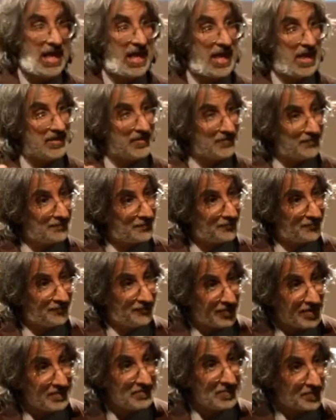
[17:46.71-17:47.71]
And the
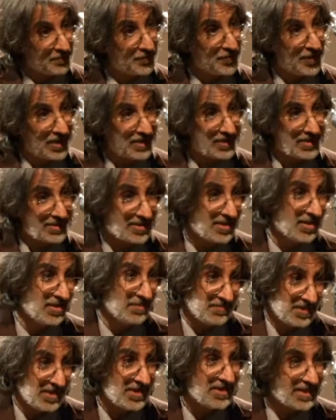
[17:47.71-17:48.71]
freedom of the press
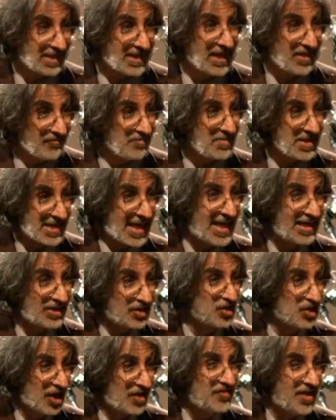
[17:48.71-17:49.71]
means the government can't
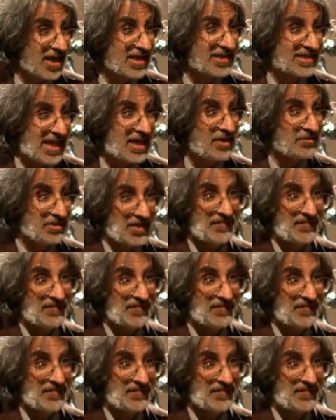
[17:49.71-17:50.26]
shut that down,